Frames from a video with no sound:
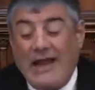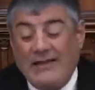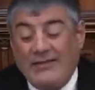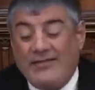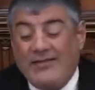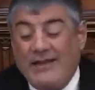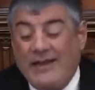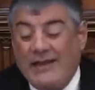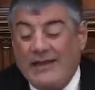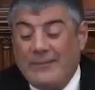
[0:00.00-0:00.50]

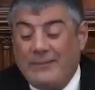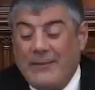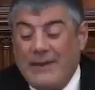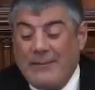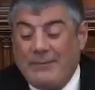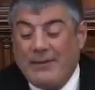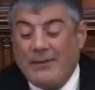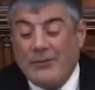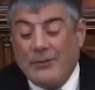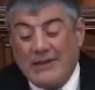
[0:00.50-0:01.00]
answering
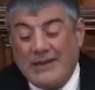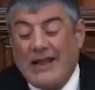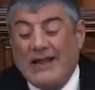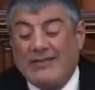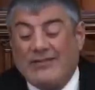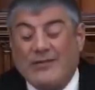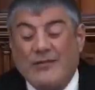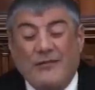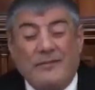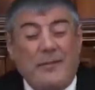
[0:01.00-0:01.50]
people with
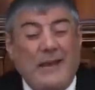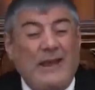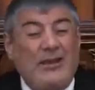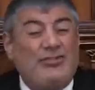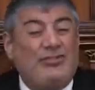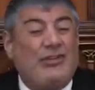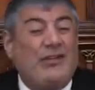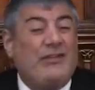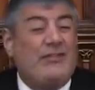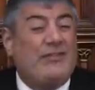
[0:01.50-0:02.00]
lots of
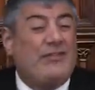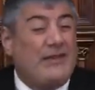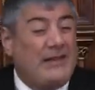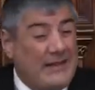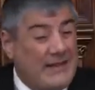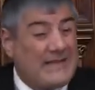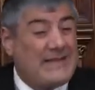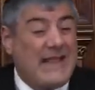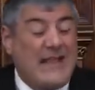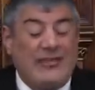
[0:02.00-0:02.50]
patience
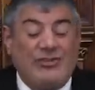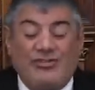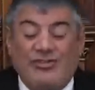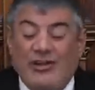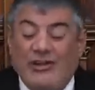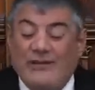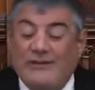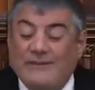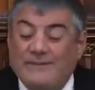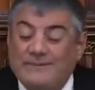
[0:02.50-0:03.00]
and
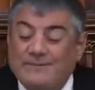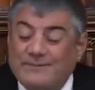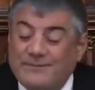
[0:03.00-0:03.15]
attention.